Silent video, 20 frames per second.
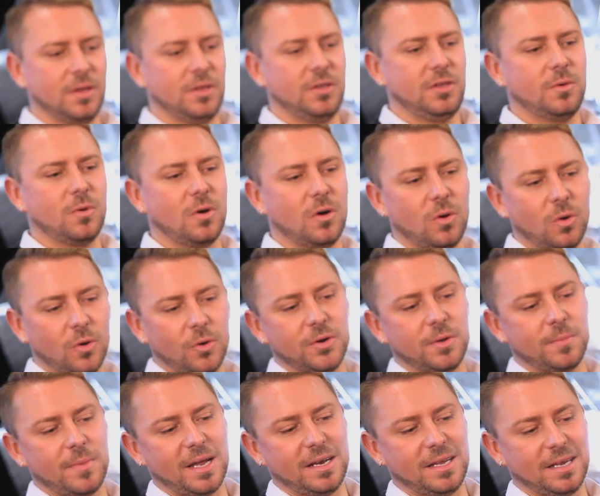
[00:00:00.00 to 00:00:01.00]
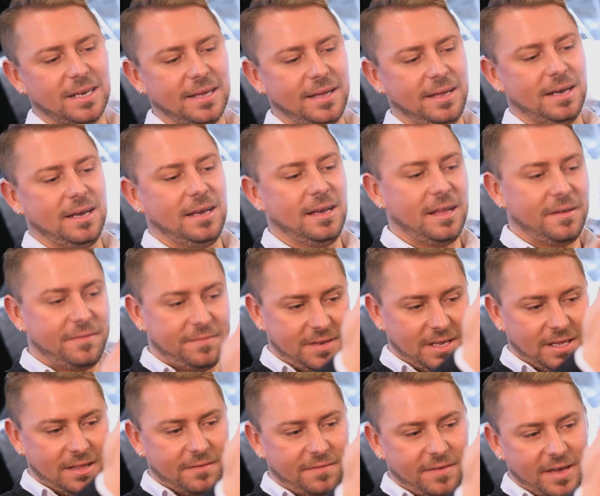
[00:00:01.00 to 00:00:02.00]
you are automatically
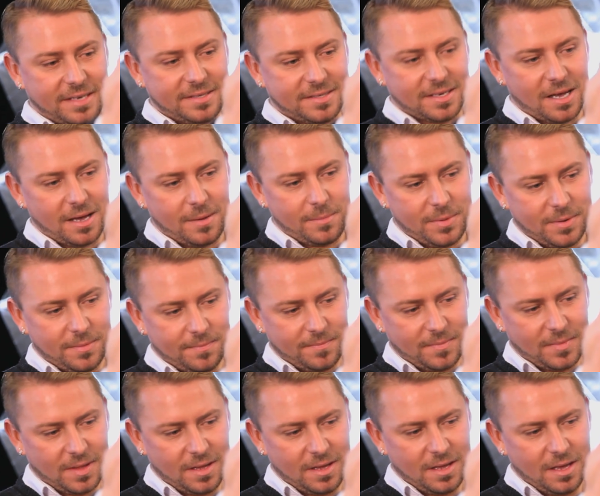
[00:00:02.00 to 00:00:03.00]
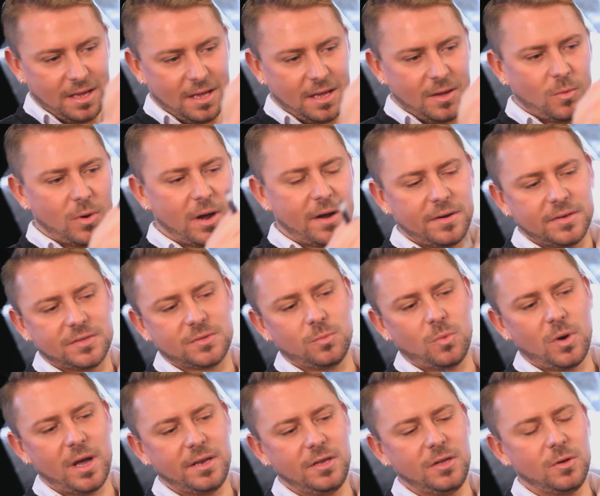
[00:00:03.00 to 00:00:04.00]
lifting the face up. Whereas
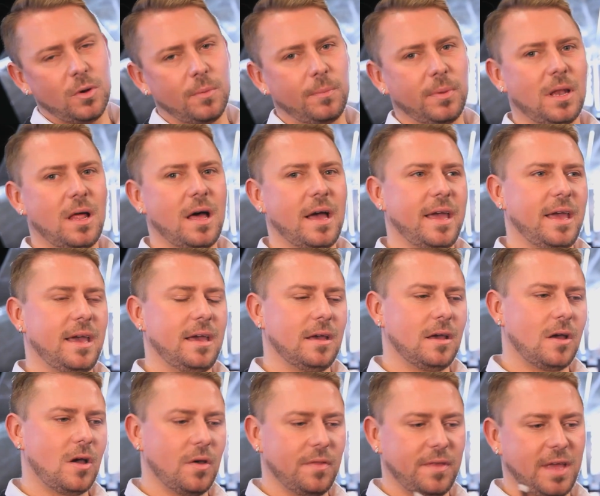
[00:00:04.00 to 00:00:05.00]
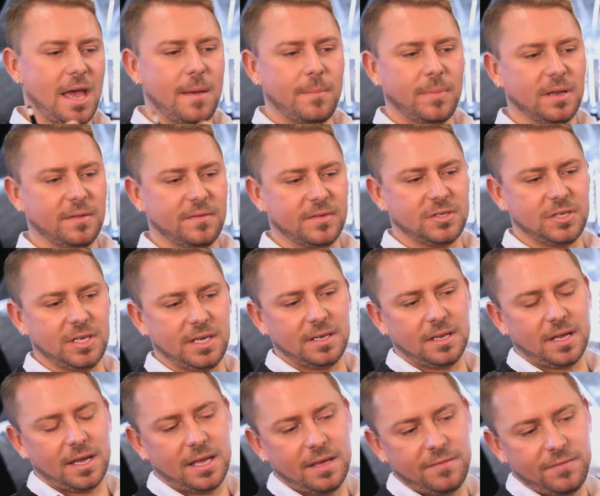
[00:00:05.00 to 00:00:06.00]
when you apply it on the apple of the cheek,
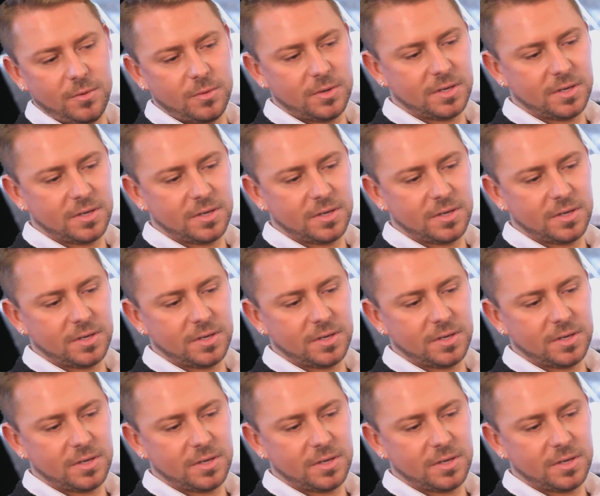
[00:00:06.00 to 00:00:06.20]
like if you were